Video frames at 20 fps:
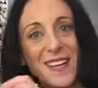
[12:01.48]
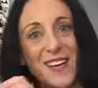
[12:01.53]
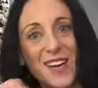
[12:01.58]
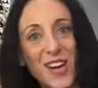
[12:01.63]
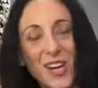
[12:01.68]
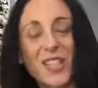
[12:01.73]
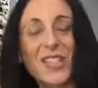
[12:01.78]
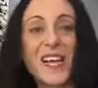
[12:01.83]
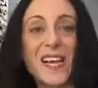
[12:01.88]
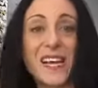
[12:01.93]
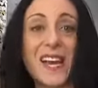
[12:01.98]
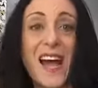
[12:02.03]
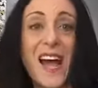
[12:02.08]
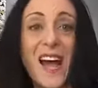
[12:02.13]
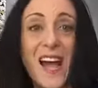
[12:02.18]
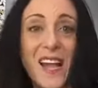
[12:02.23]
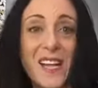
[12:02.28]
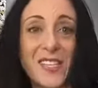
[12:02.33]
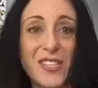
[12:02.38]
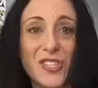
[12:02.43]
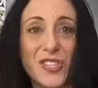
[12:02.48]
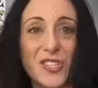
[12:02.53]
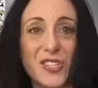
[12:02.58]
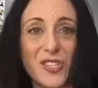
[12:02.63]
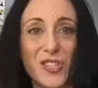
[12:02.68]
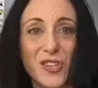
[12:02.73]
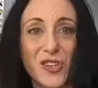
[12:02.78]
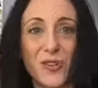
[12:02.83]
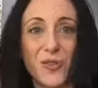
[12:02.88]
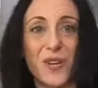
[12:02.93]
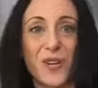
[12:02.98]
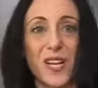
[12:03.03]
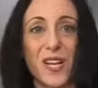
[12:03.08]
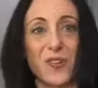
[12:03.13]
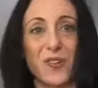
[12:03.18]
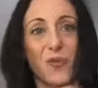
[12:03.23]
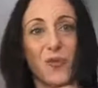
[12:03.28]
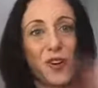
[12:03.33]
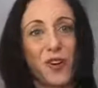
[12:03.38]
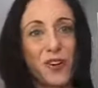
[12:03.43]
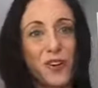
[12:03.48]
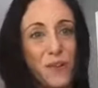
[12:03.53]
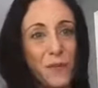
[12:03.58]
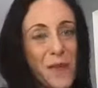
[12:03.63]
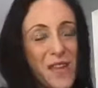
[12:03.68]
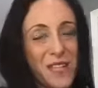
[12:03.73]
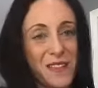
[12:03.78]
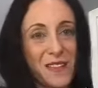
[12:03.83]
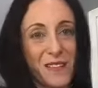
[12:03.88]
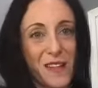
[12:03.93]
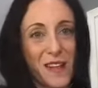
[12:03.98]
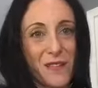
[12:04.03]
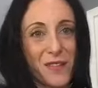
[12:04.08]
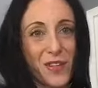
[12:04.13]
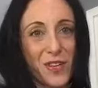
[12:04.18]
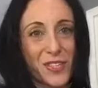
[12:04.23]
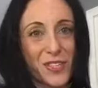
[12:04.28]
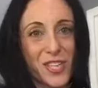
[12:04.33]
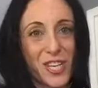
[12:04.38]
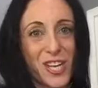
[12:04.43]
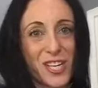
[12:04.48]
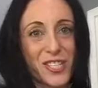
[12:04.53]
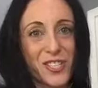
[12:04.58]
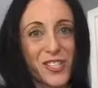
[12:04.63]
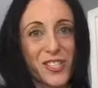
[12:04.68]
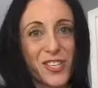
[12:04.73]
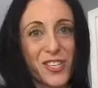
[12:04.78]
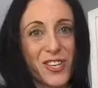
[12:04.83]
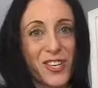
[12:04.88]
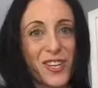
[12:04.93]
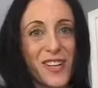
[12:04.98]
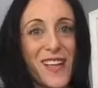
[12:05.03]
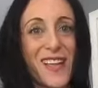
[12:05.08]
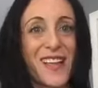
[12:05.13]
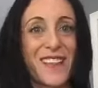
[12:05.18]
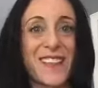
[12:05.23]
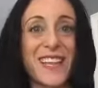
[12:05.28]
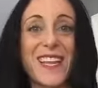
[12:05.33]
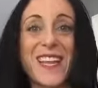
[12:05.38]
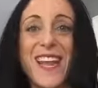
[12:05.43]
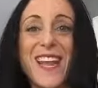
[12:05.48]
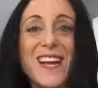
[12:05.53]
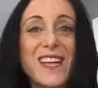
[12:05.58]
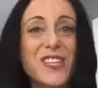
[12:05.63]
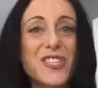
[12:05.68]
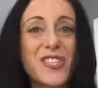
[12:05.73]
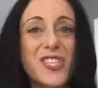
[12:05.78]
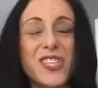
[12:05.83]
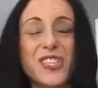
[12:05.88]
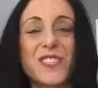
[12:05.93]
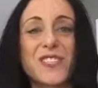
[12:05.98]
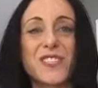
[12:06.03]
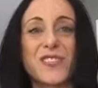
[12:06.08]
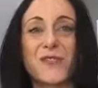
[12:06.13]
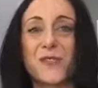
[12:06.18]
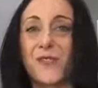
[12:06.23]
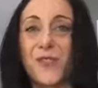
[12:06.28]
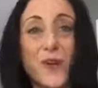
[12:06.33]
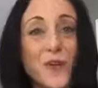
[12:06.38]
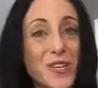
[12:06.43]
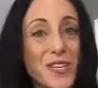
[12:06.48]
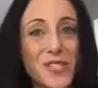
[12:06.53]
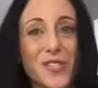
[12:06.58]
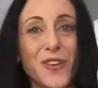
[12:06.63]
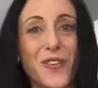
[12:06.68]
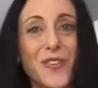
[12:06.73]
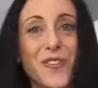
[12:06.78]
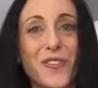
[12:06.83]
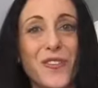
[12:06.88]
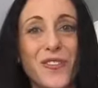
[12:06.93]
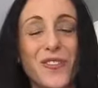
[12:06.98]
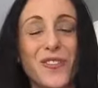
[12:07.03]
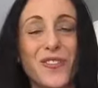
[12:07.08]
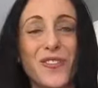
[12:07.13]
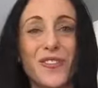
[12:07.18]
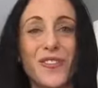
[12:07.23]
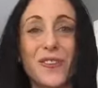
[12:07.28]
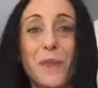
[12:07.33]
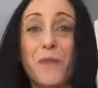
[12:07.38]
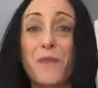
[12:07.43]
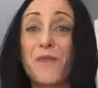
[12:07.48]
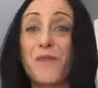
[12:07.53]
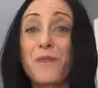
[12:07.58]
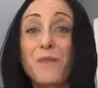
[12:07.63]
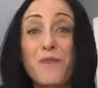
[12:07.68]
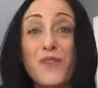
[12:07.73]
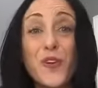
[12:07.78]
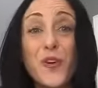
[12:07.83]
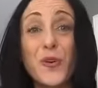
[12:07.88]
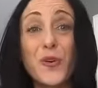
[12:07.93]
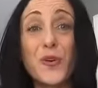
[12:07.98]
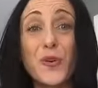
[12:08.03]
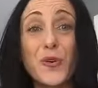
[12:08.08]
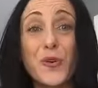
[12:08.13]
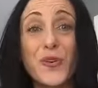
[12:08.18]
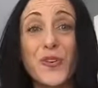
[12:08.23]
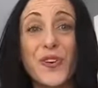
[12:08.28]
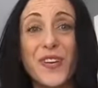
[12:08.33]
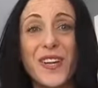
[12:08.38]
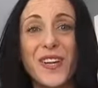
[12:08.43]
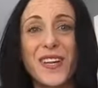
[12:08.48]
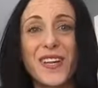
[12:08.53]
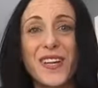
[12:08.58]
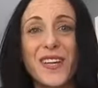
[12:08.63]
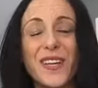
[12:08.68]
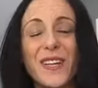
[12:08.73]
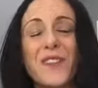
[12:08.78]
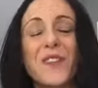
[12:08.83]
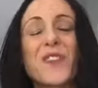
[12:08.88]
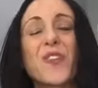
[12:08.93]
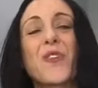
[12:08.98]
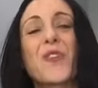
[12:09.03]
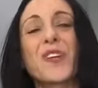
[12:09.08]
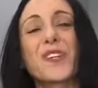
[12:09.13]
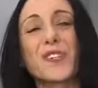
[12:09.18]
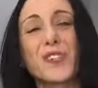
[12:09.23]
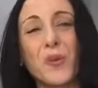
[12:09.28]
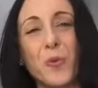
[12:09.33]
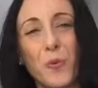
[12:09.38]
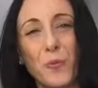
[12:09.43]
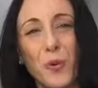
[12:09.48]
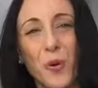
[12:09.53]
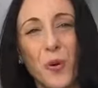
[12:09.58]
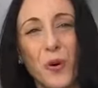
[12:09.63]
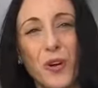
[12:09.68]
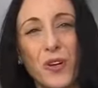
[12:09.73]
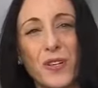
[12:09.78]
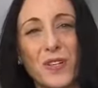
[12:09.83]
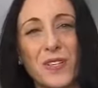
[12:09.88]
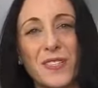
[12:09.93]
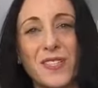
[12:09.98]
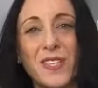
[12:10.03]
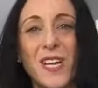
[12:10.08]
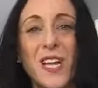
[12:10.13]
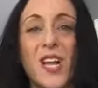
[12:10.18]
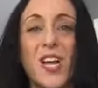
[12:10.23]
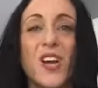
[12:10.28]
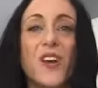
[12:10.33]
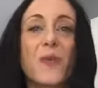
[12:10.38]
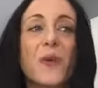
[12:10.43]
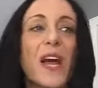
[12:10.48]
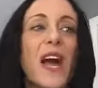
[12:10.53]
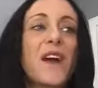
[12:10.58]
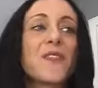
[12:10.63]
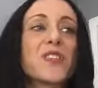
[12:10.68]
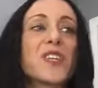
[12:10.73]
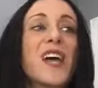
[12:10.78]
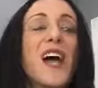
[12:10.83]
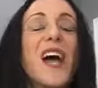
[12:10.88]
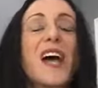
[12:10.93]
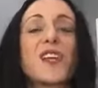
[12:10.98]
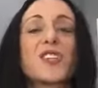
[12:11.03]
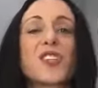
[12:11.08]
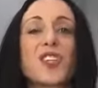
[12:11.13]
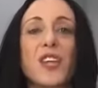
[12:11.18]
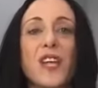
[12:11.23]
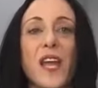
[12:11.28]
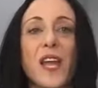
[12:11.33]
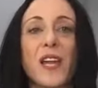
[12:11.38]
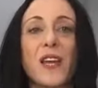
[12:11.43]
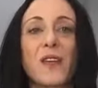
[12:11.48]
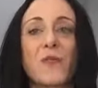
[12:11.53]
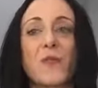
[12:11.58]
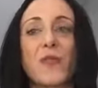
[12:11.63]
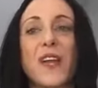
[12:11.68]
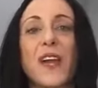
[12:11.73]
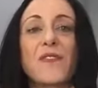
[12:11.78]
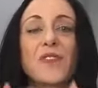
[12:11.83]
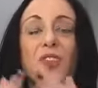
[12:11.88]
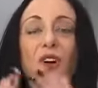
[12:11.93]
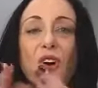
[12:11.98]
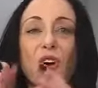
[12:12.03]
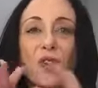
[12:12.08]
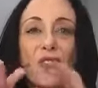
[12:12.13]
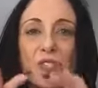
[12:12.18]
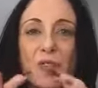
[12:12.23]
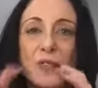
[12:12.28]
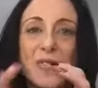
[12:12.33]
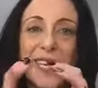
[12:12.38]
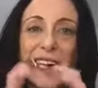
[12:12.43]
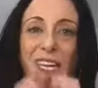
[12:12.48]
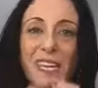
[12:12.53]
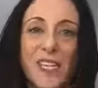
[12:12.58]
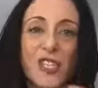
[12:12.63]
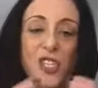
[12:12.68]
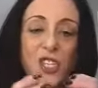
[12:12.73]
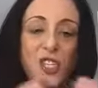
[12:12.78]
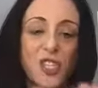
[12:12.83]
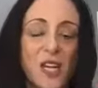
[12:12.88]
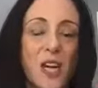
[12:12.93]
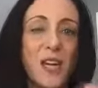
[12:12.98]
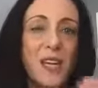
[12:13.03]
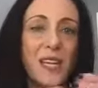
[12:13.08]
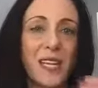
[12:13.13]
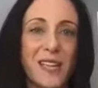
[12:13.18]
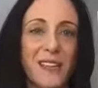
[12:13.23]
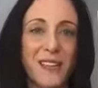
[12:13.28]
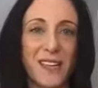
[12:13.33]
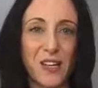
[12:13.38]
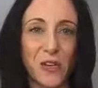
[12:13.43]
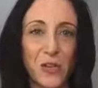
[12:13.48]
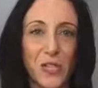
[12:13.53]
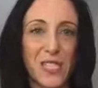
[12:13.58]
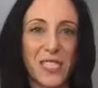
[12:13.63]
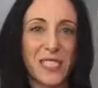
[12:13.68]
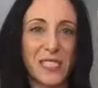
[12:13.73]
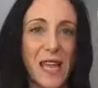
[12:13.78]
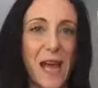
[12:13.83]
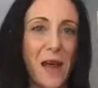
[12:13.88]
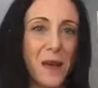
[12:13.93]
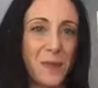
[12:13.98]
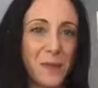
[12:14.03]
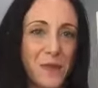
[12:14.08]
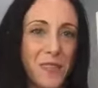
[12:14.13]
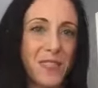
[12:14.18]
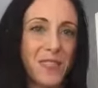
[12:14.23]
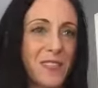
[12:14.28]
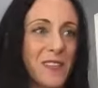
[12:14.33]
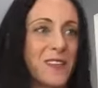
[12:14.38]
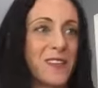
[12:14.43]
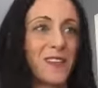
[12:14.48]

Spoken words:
our client has to do in order to make the lifelong change. They can't just focus on the food, even though that's so important. We have to educate and we have to also take chunky little steps